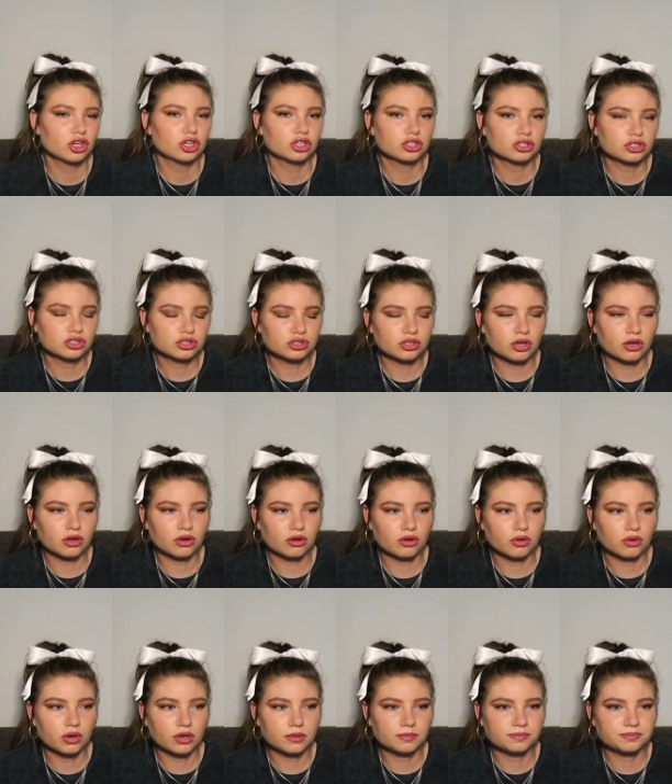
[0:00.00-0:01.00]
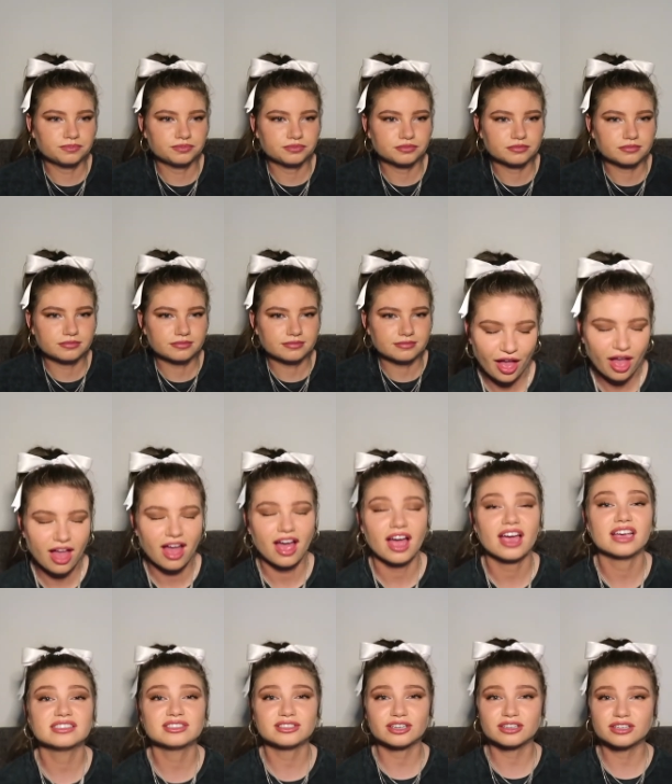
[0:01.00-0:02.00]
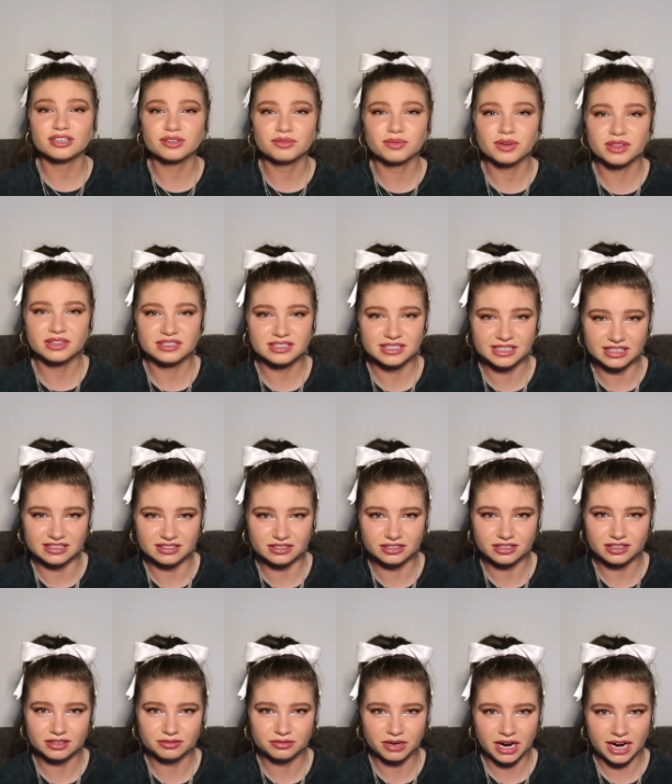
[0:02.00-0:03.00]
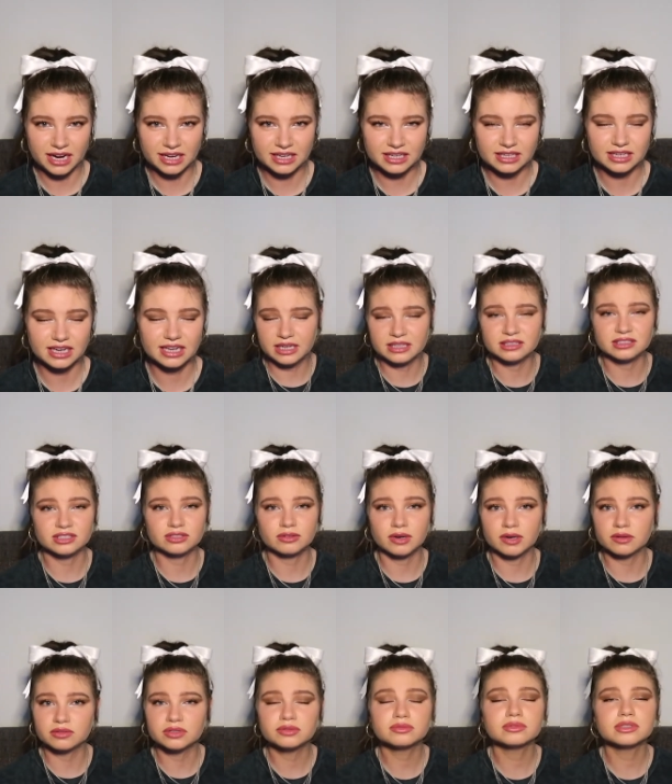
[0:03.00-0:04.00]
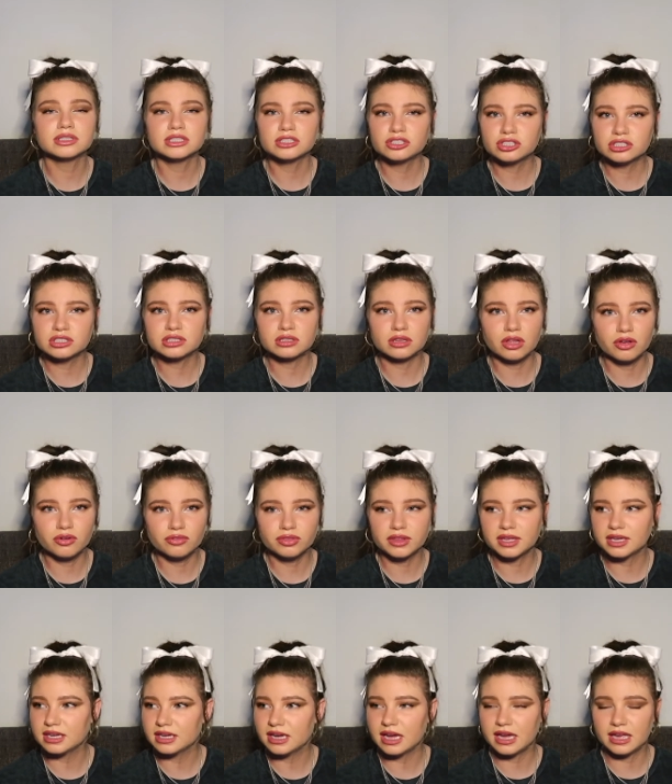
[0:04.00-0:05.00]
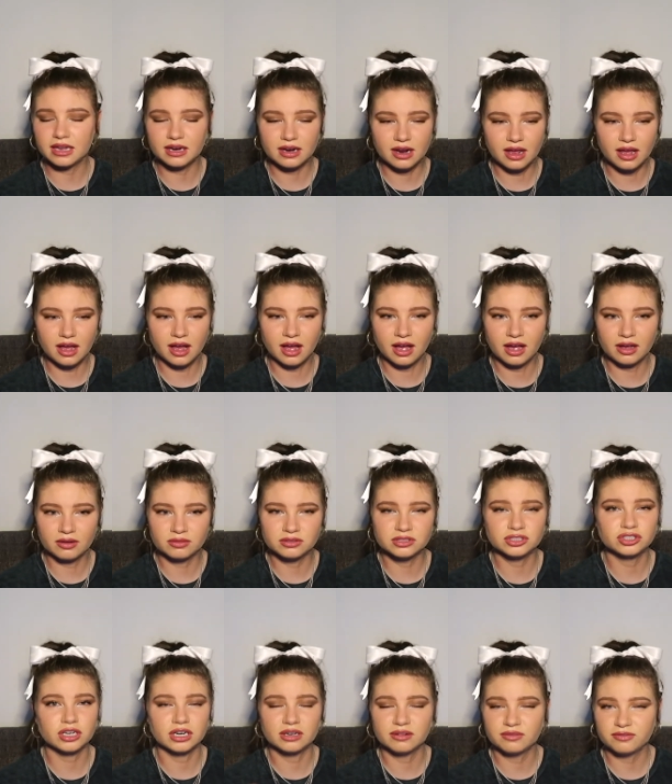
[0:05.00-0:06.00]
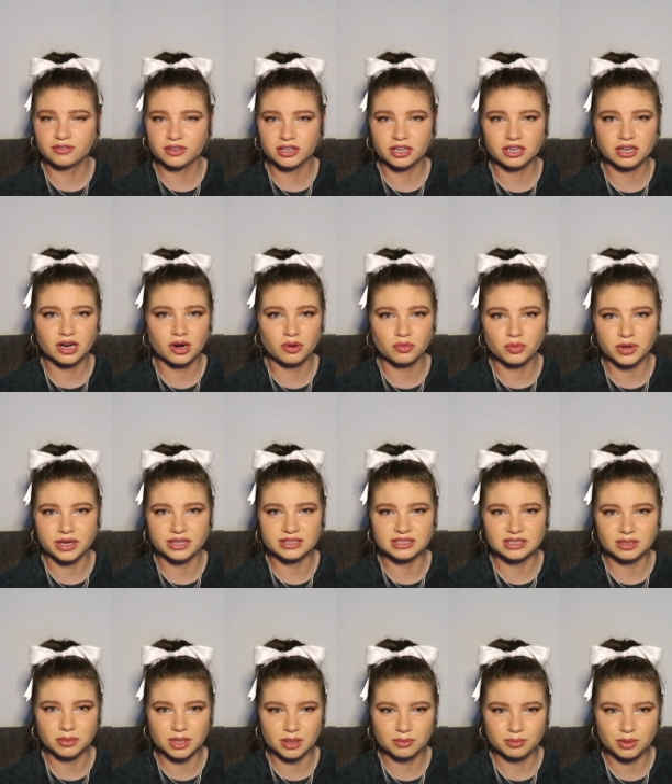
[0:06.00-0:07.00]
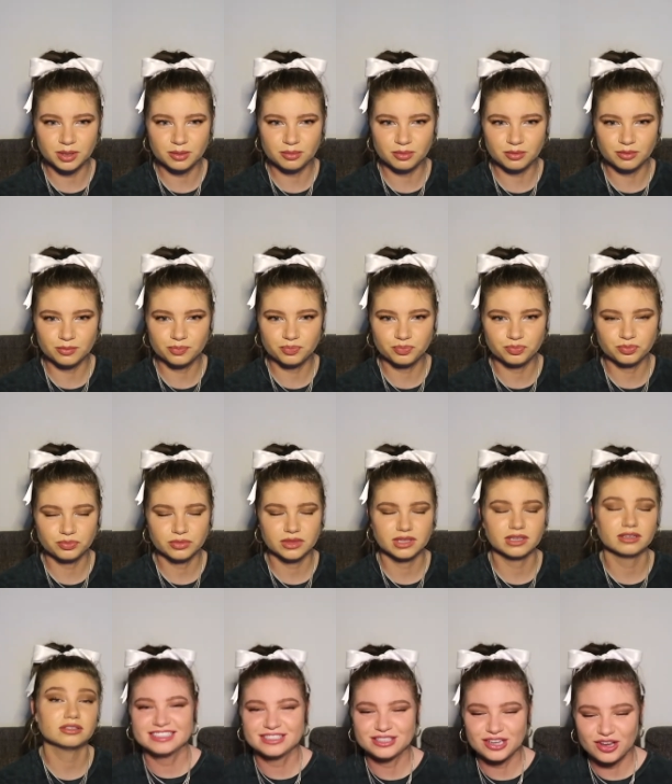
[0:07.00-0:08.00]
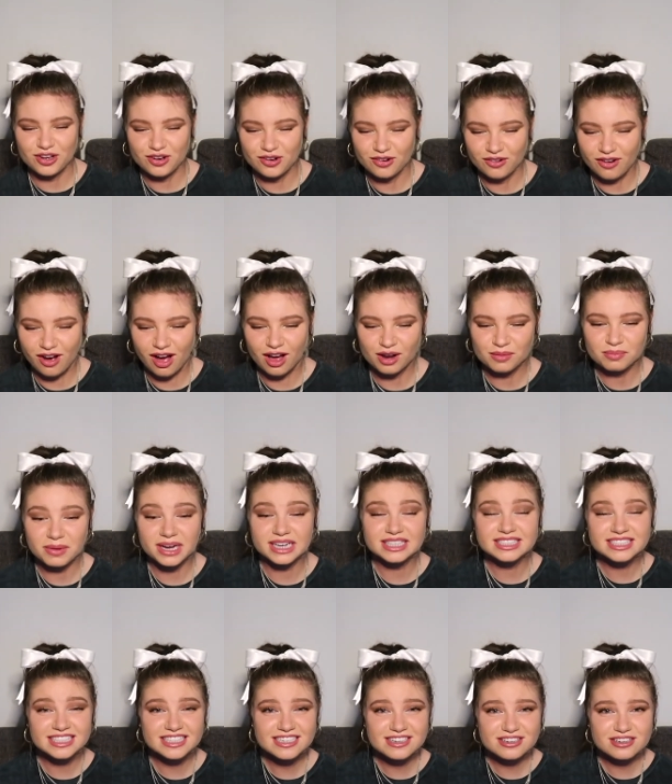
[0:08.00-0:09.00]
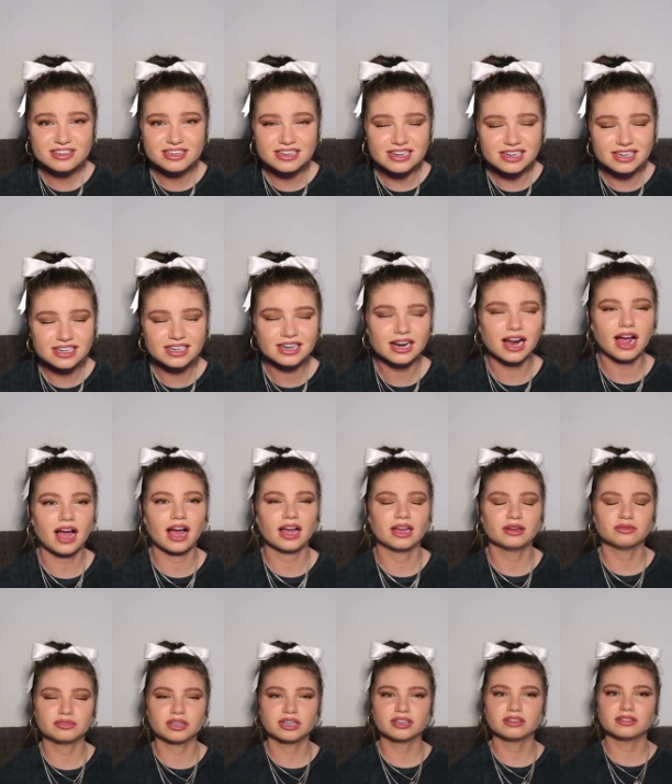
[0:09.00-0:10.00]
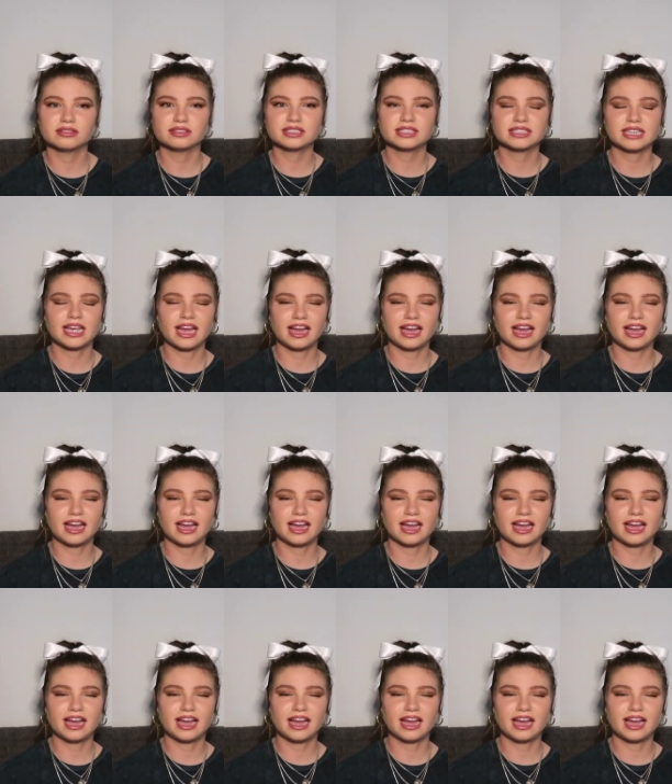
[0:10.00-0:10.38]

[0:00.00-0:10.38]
So I started with Tinder, right? And so I was really just lonely, and I was trying to figure out ways to meet people. So on my Tinder, I wrote,